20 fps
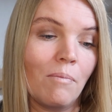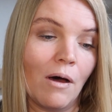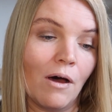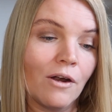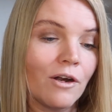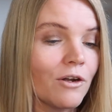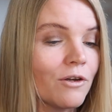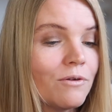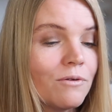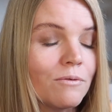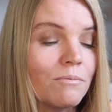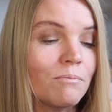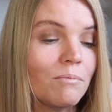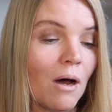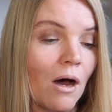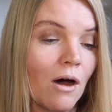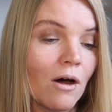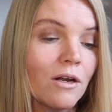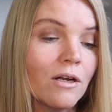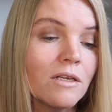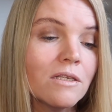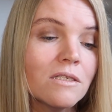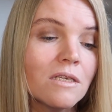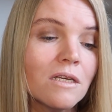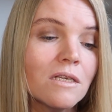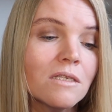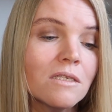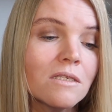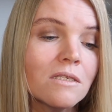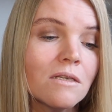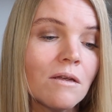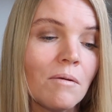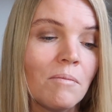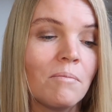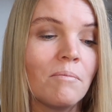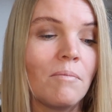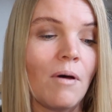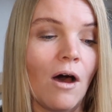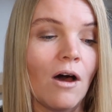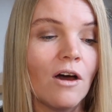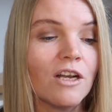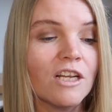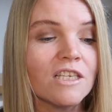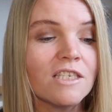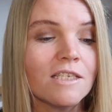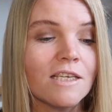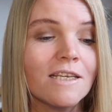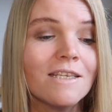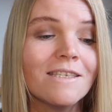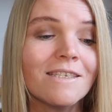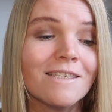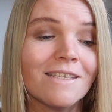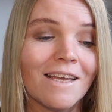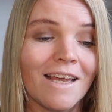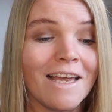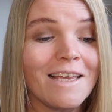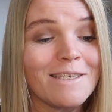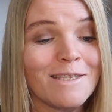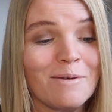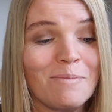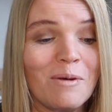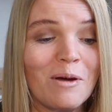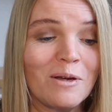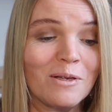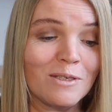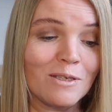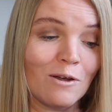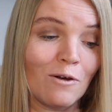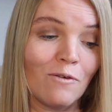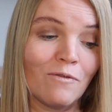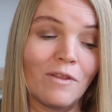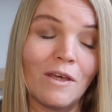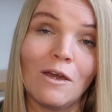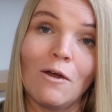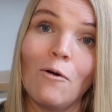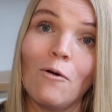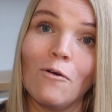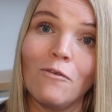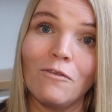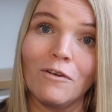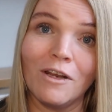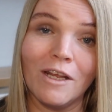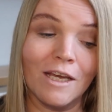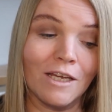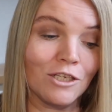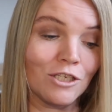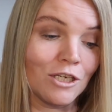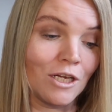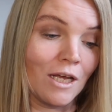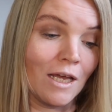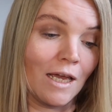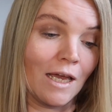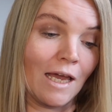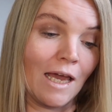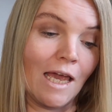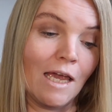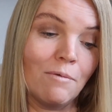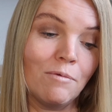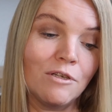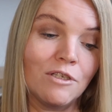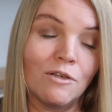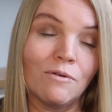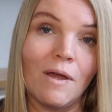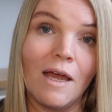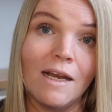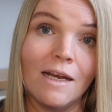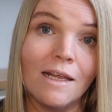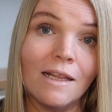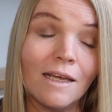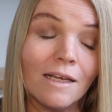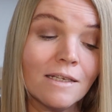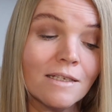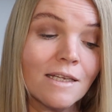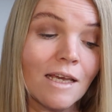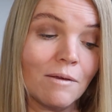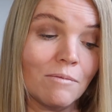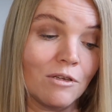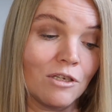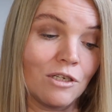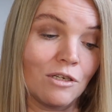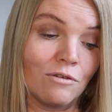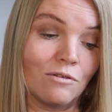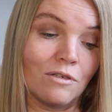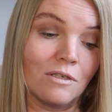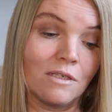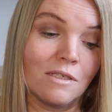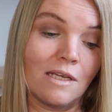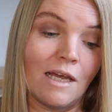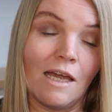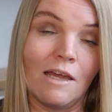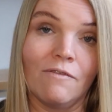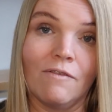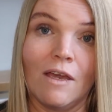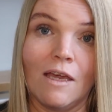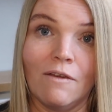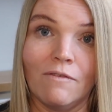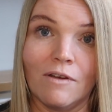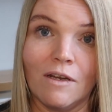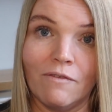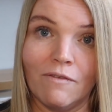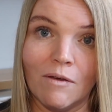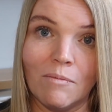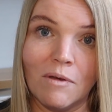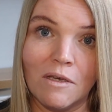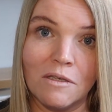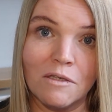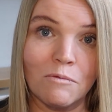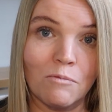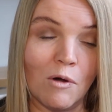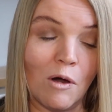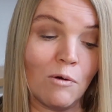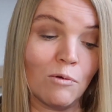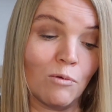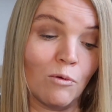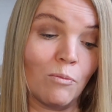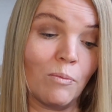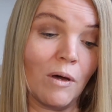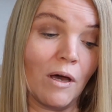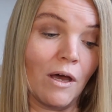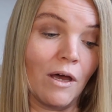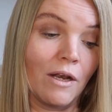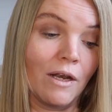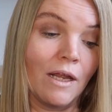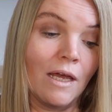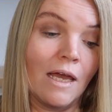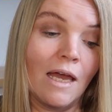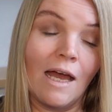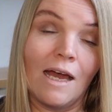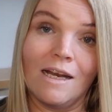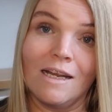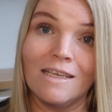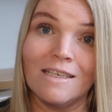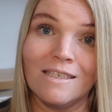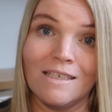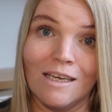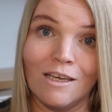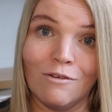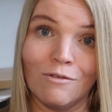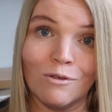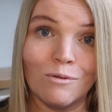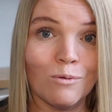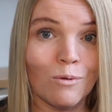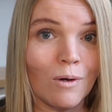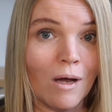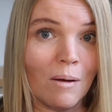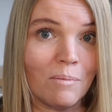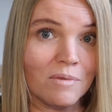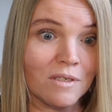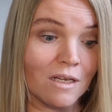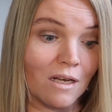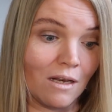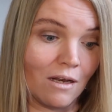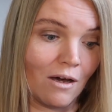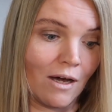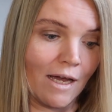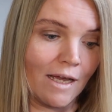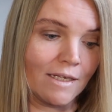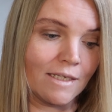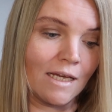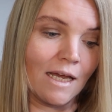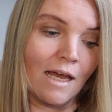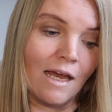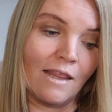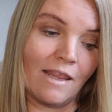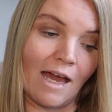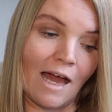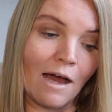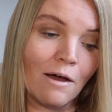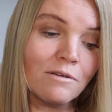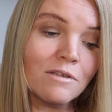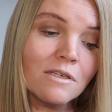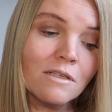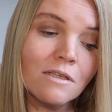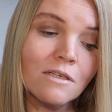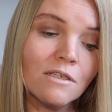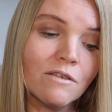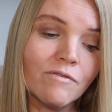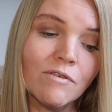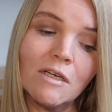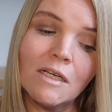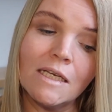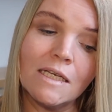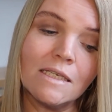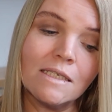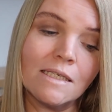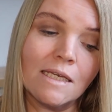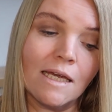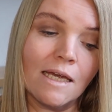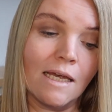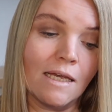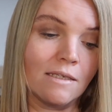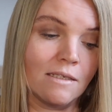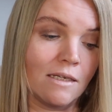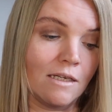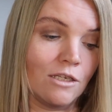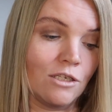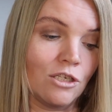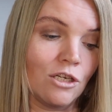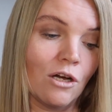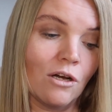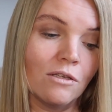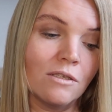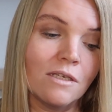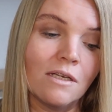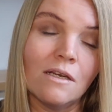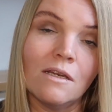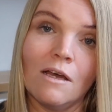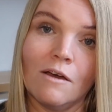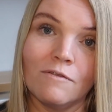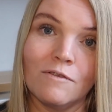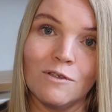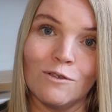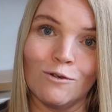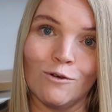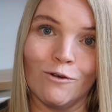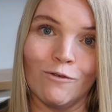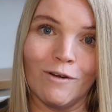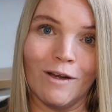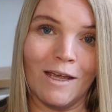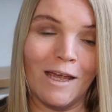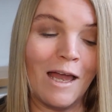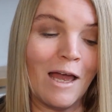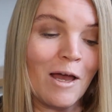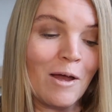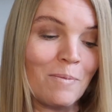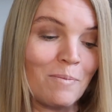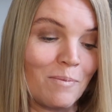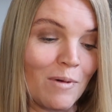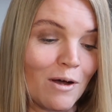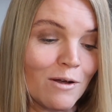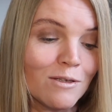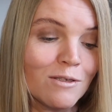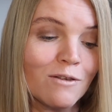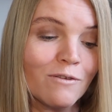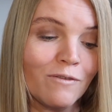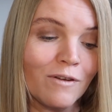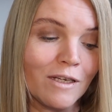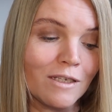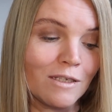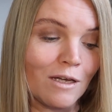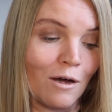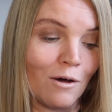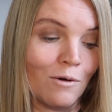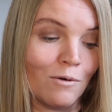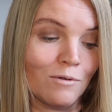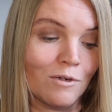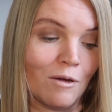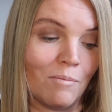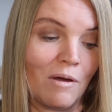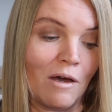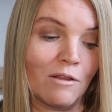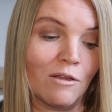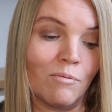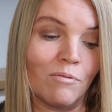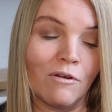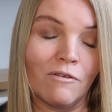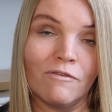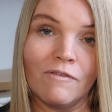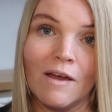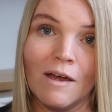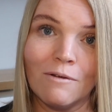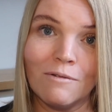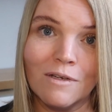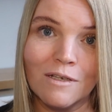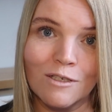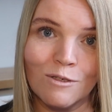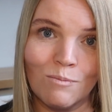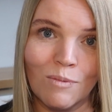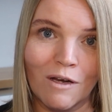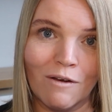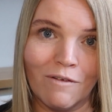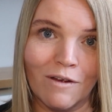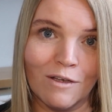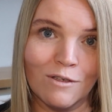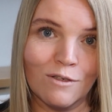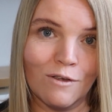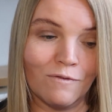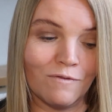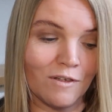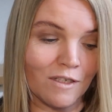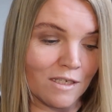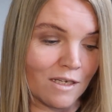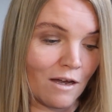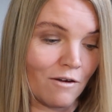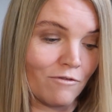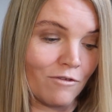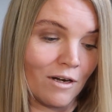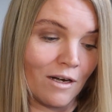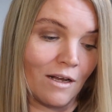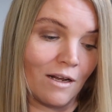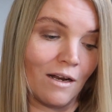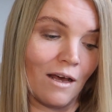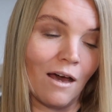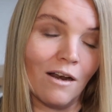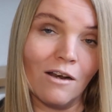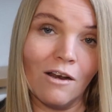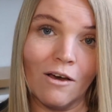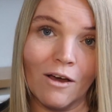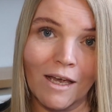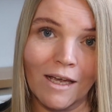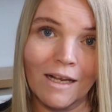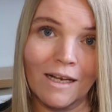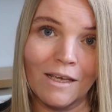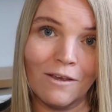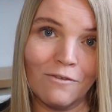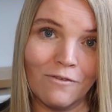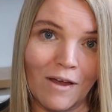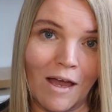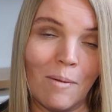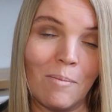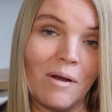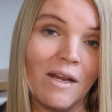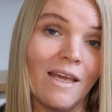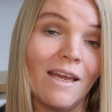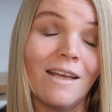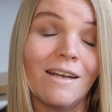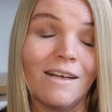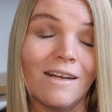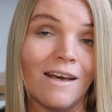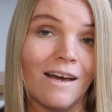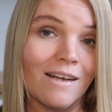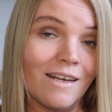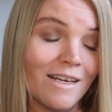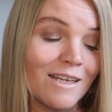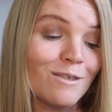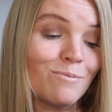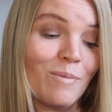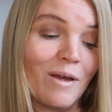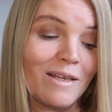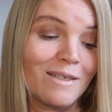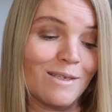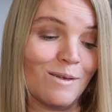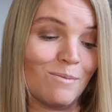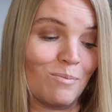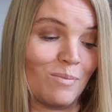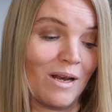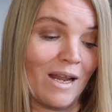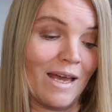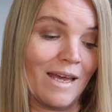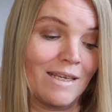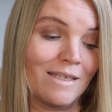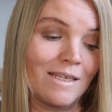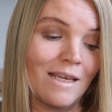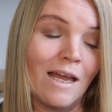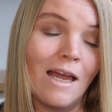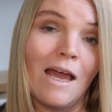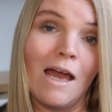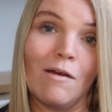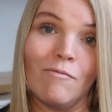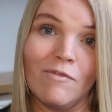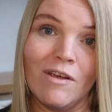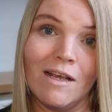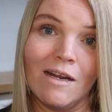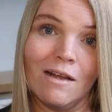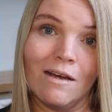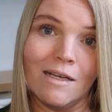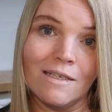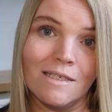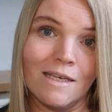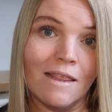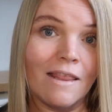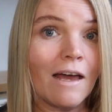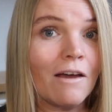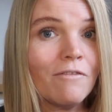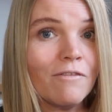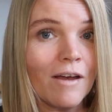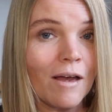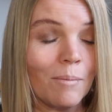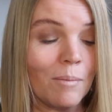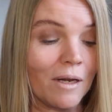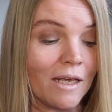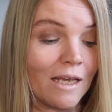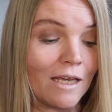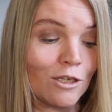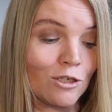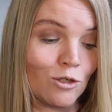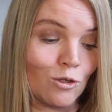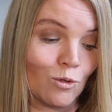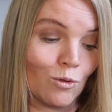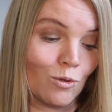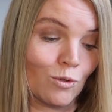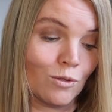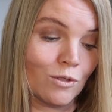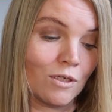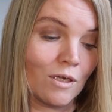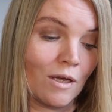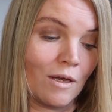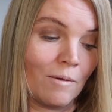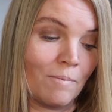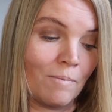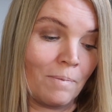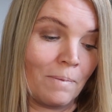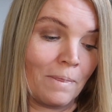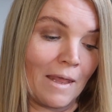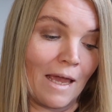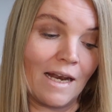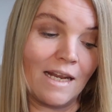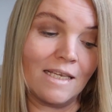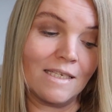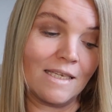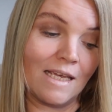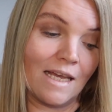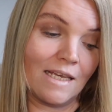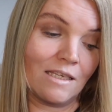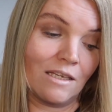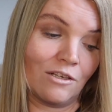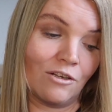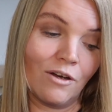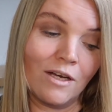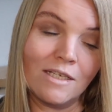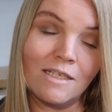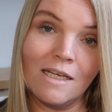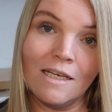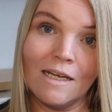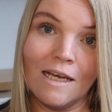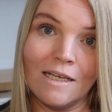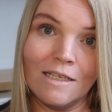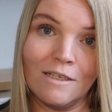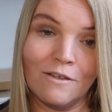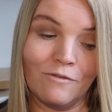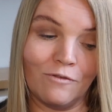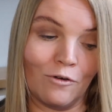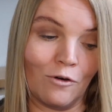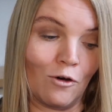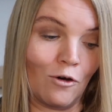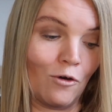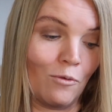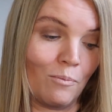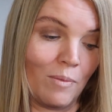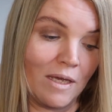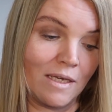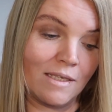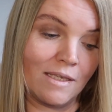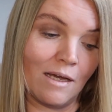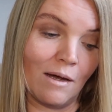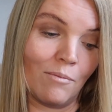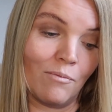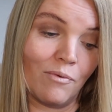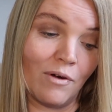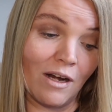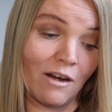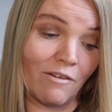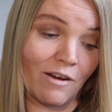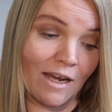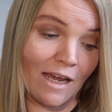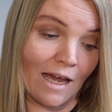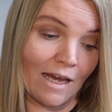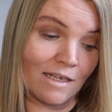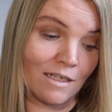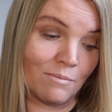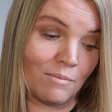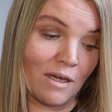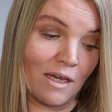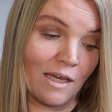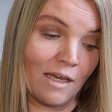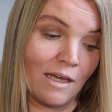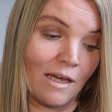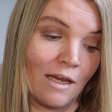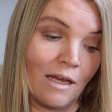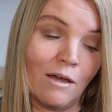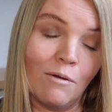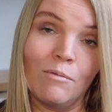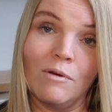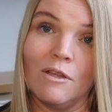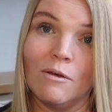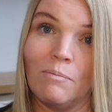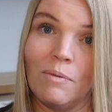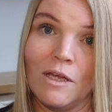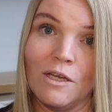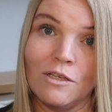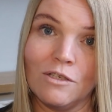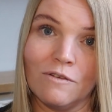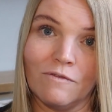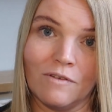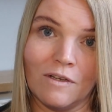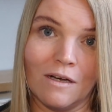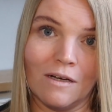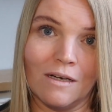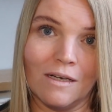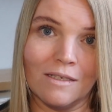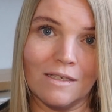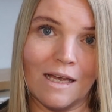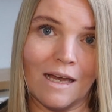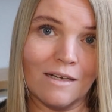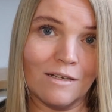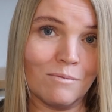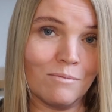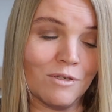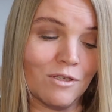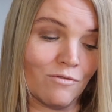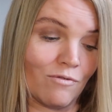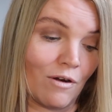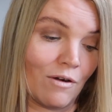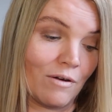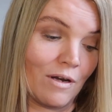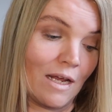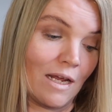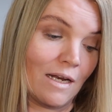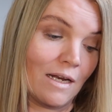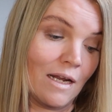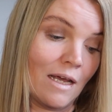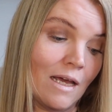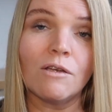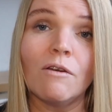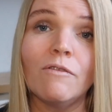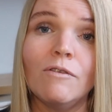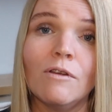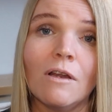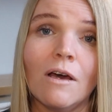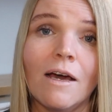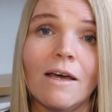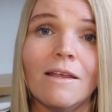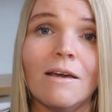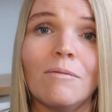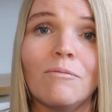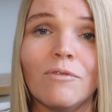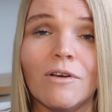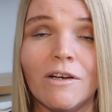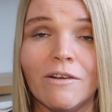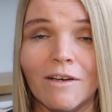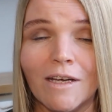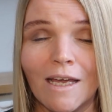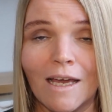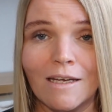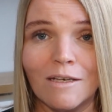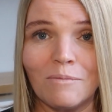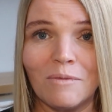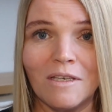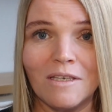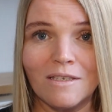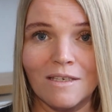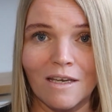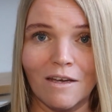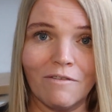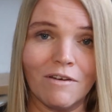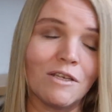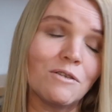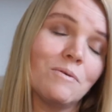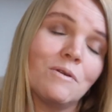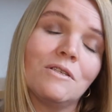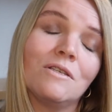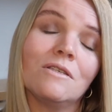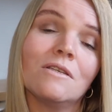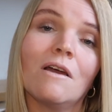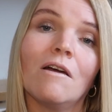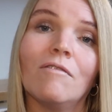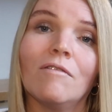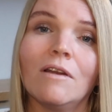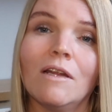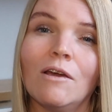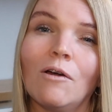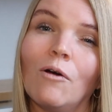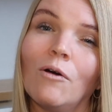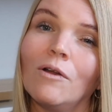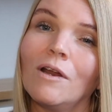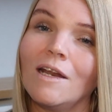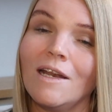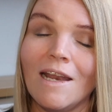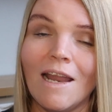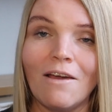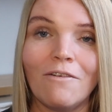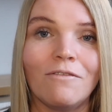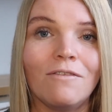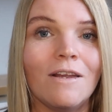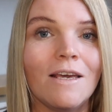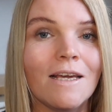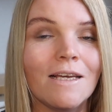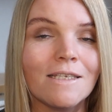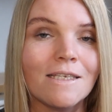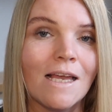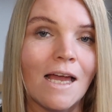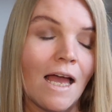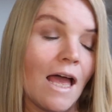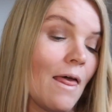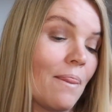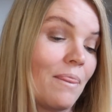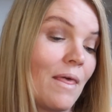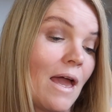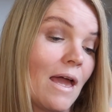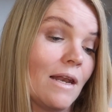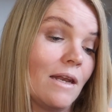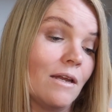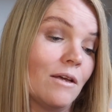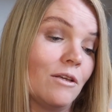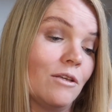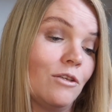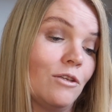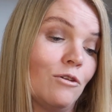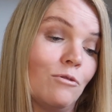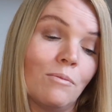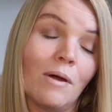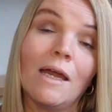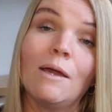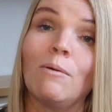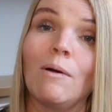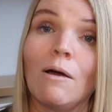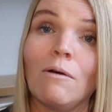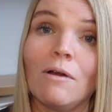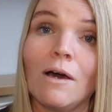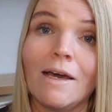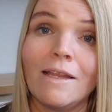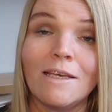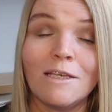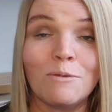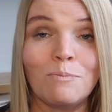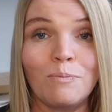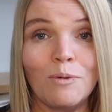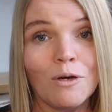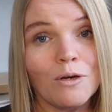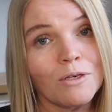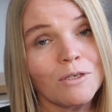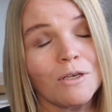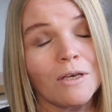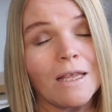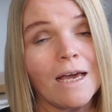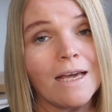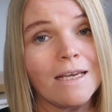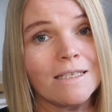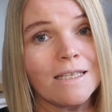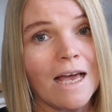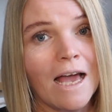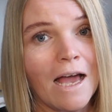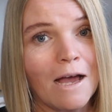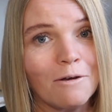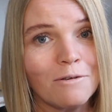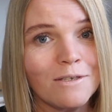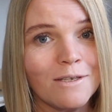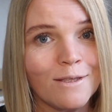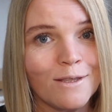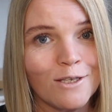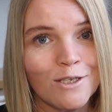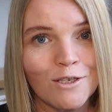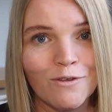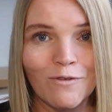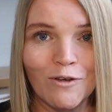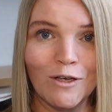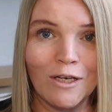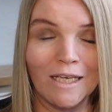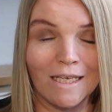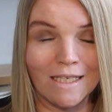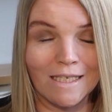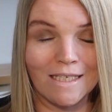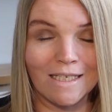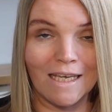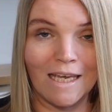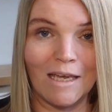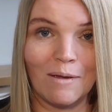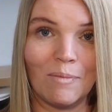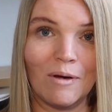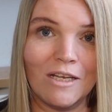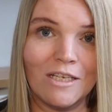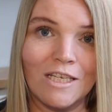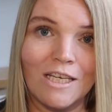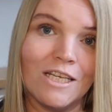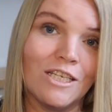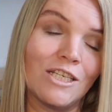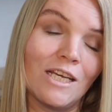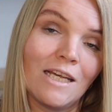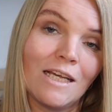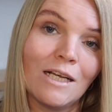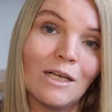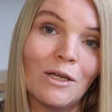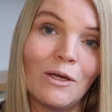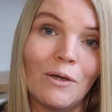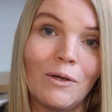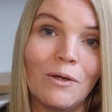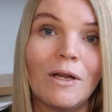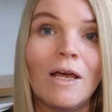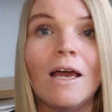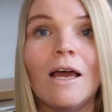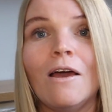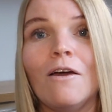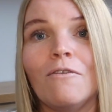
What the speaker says: Parnassus is the master of the orphanage. He would do anything to keep the children safe, even if it means the world will burn and his secrets will come to light. The House in the Cerulean Sea is an enchanting love story, masterfully told about the profound experience of discovering an unlikely family in an unexpected place and realising that family is yours. And it says 1984 meets the Umbrella Academy with a pinch of Douglas Adams thrown in. So if you like the Umbrella Academy series, which is currently on Netflix, then you may well like this book. So that is The House in the Cerulean Sea by T.J. Klune.